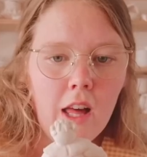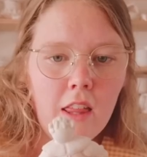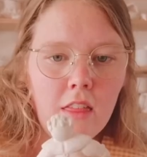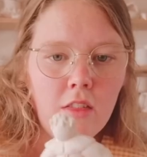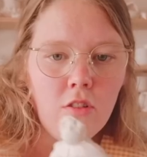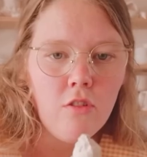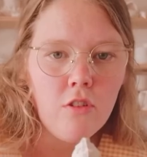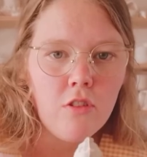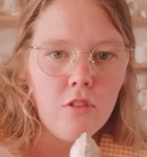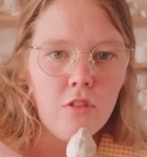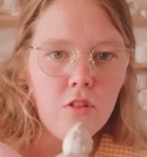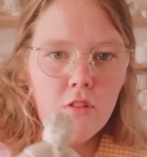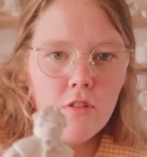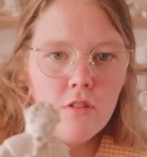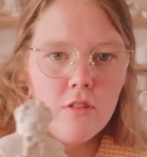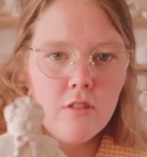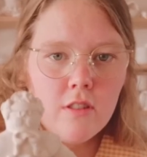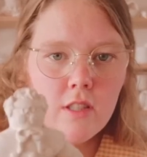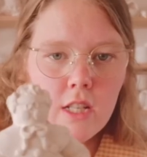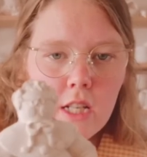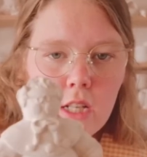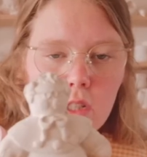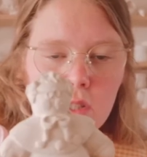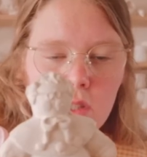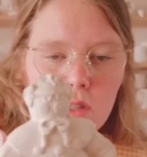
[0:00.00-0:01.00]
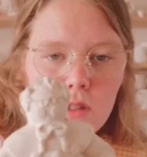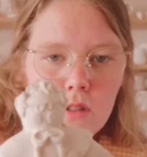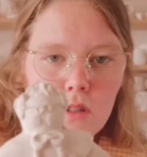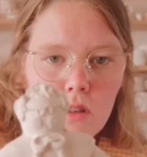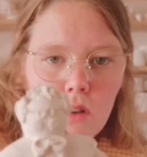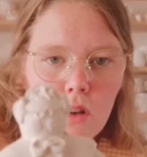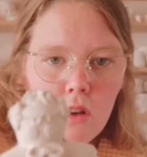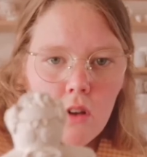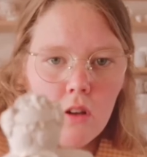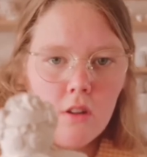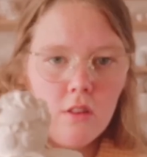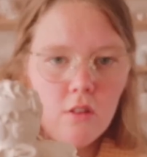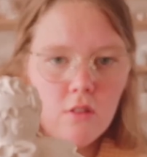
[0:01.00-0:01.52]
thought those
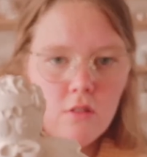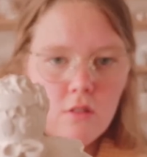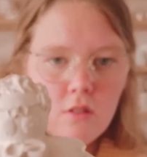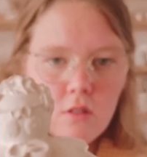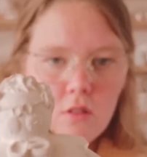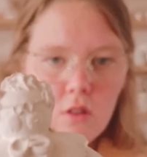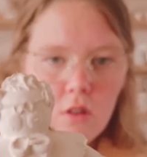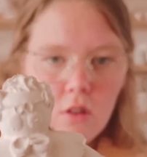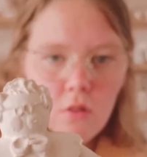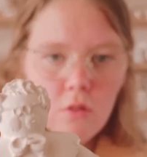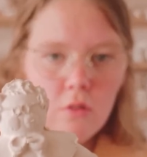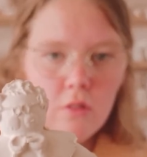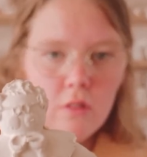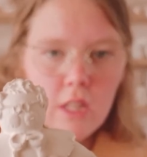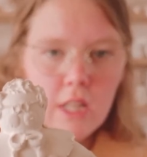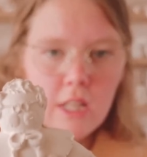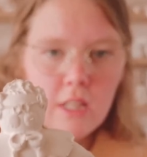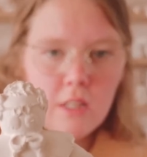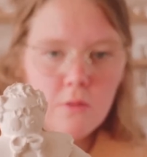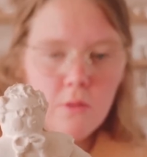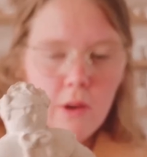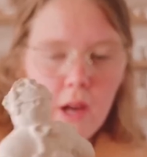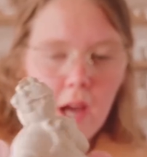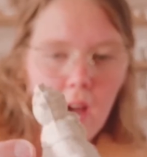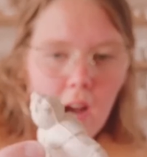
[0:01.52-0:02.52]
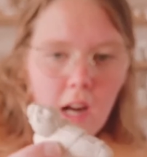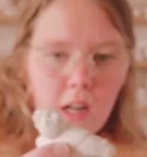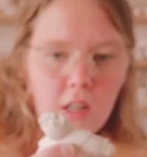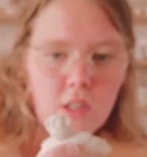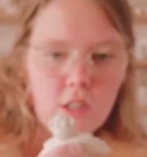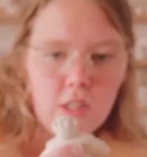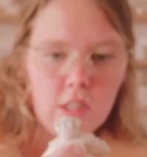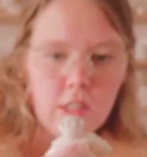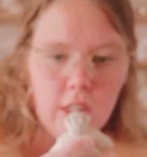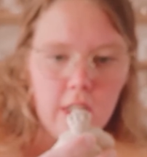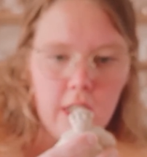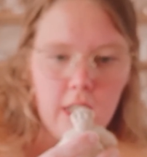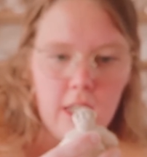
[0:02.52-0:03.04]
circle things were
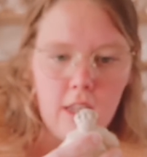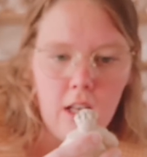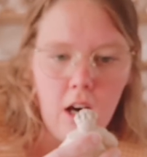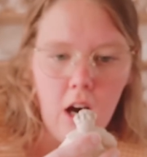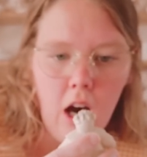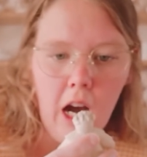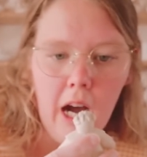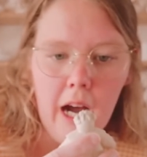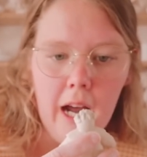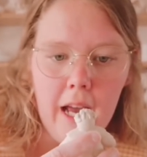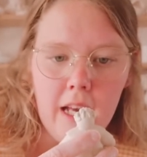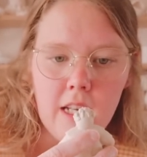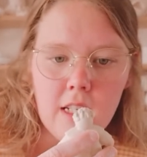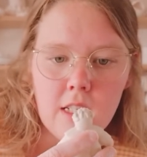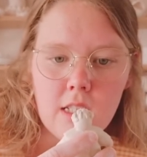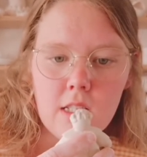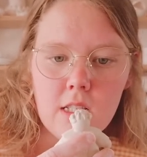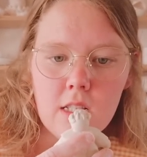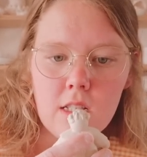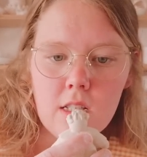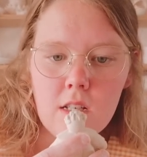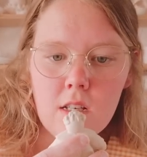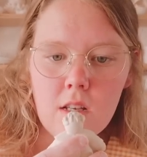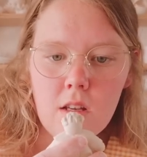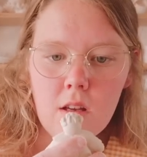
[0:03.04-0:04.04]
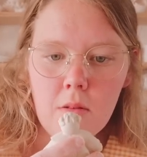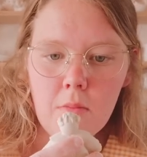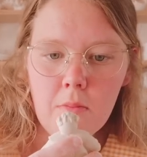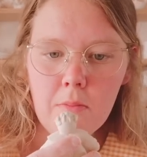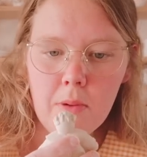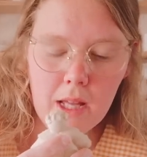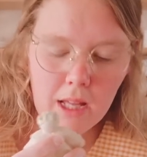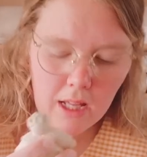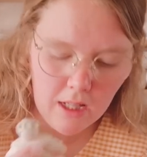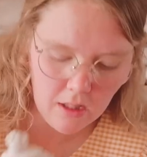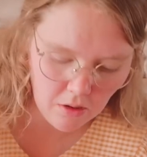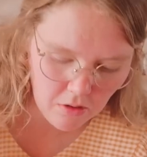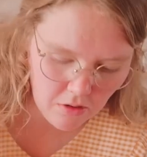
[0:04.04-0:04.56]
actually the eyes,
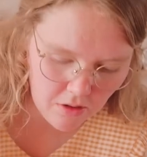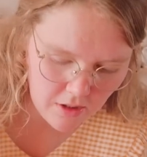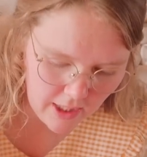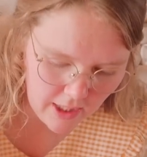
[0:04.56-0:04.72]
but it looks